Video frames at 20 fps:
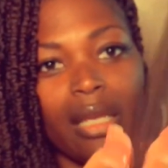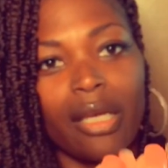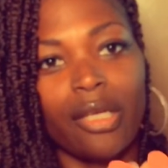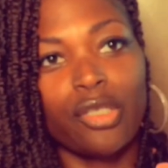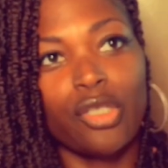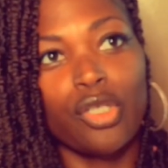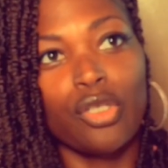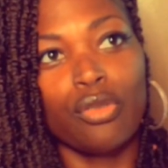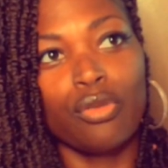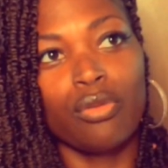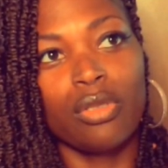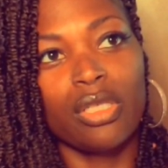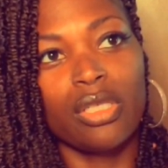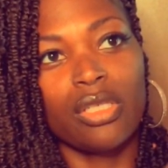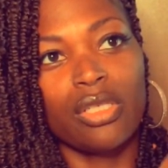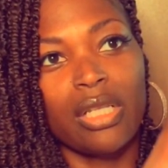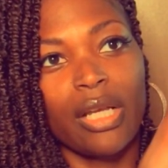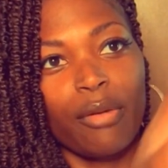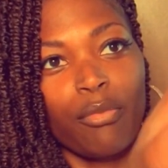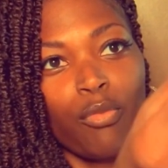like 2, this
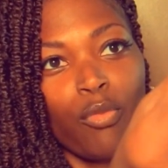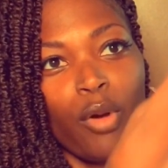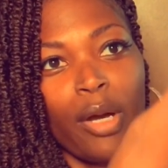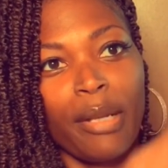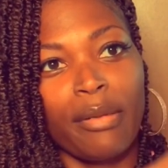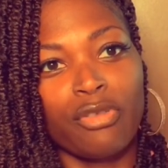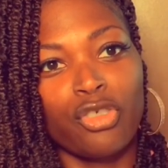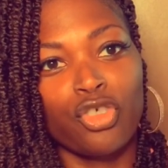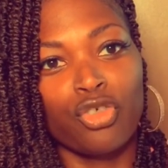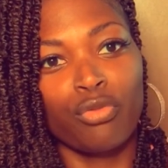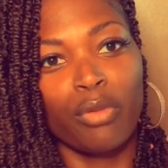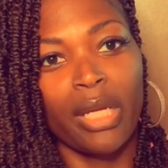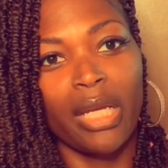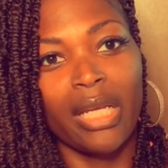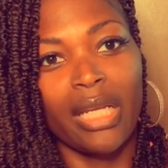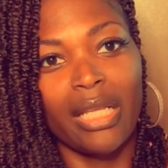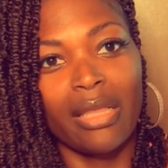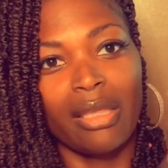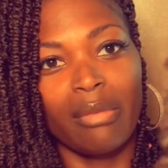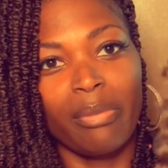is like 1
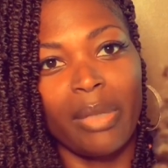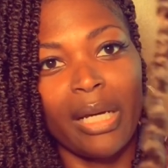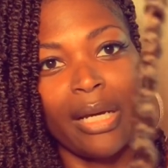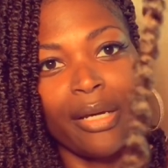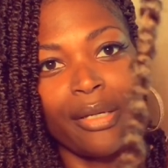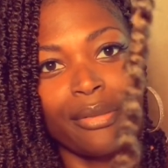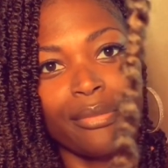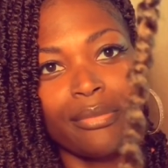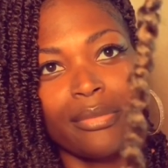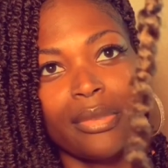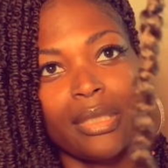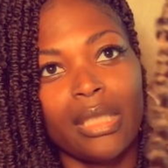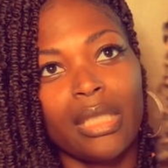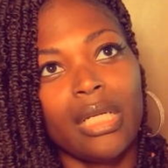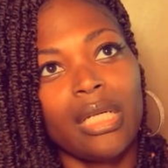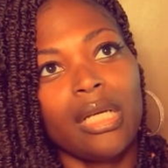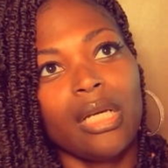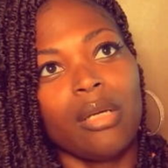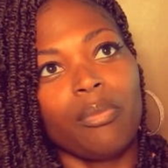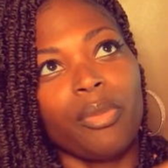strand at the bottom,
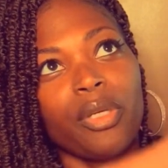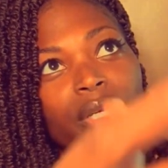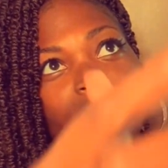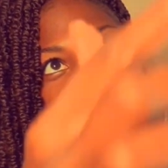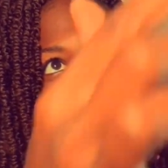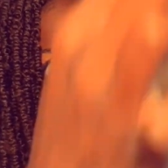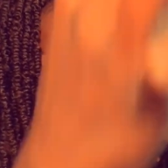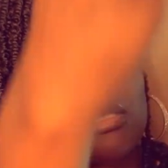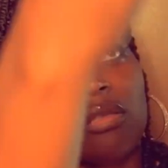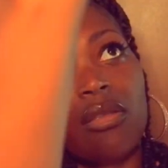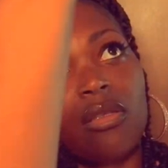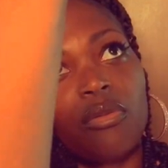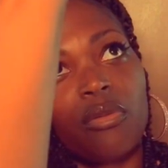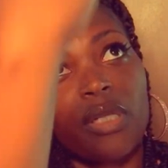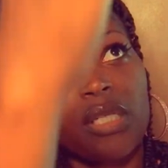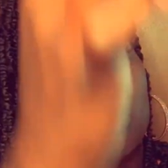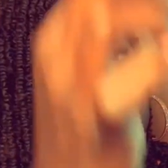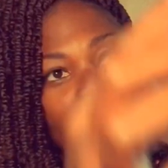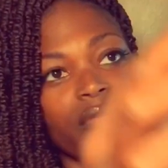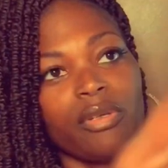because the
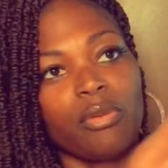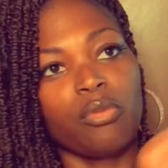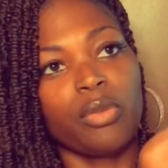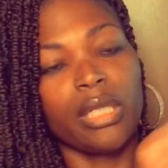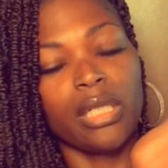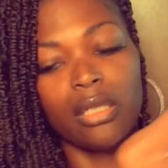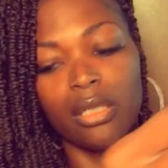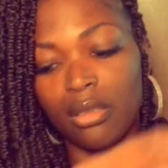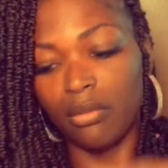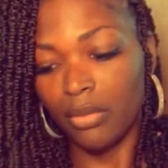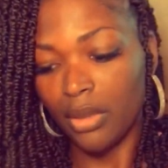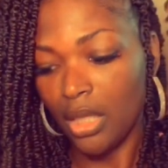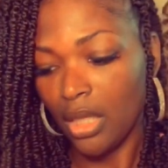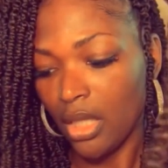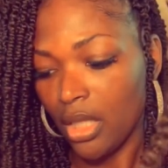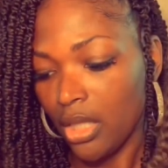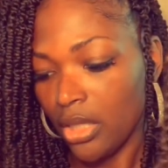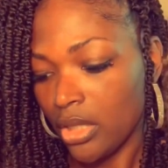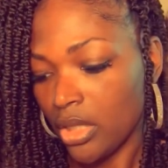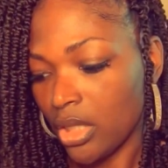rest of it went up.
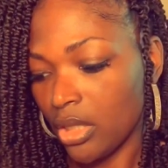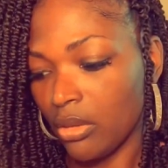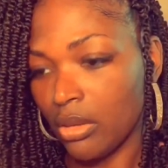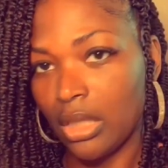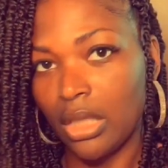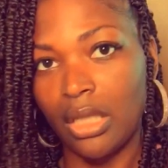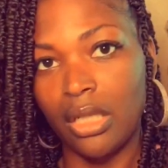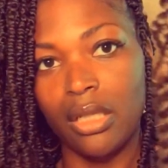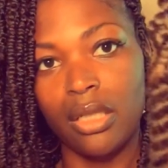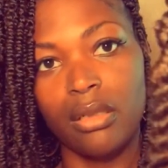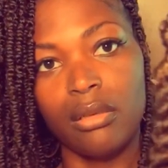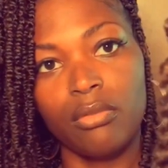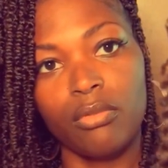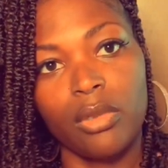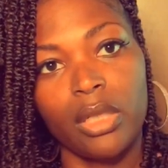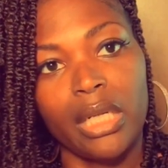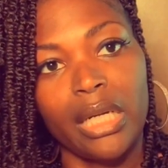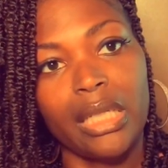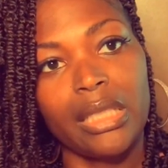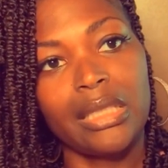So then
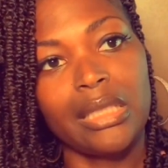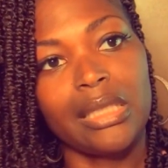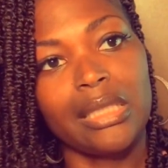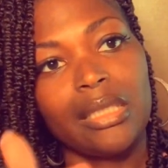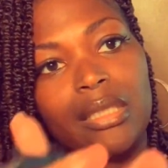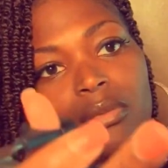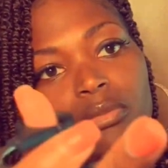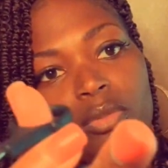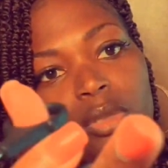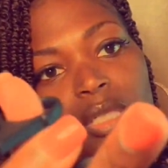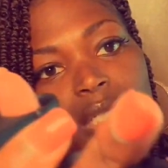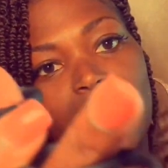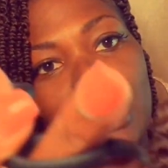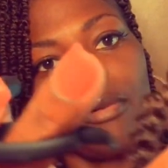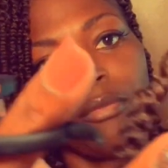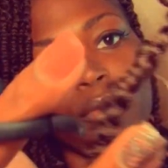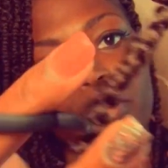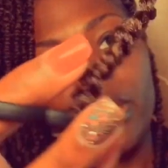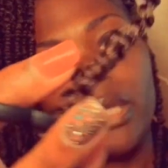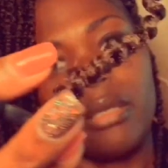what I did was I
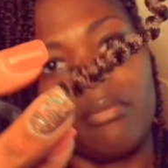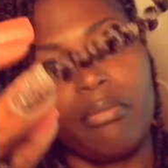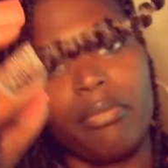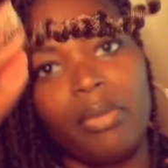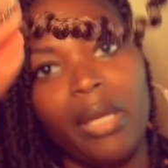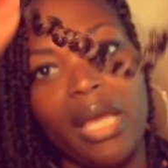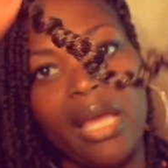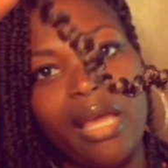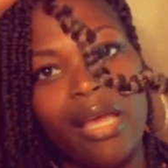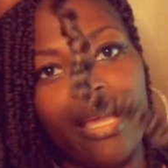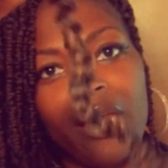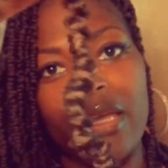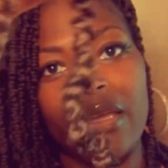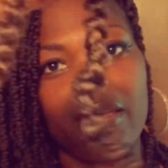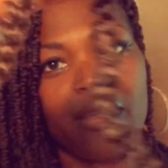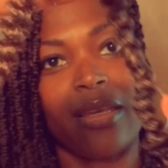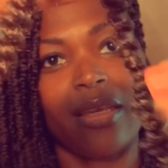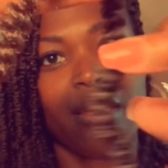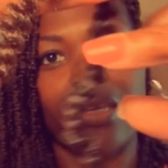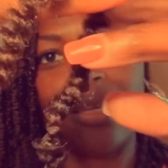went back
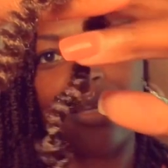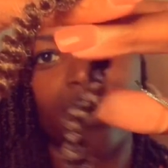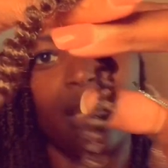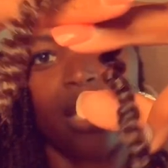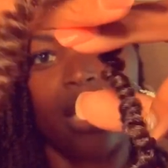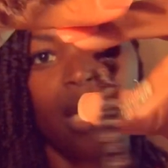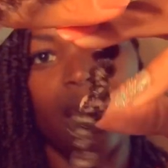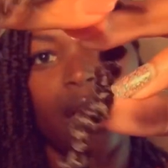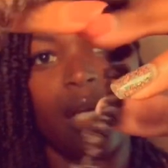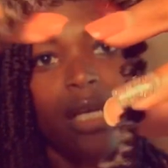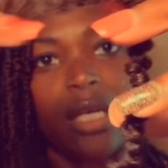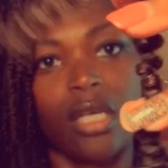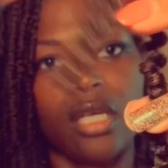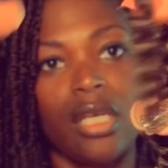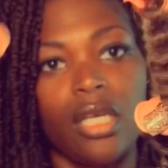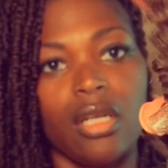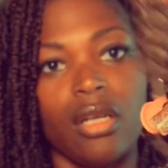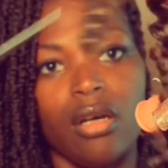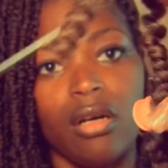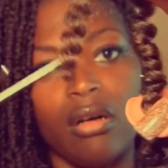and I
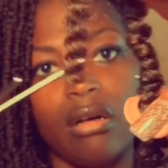cut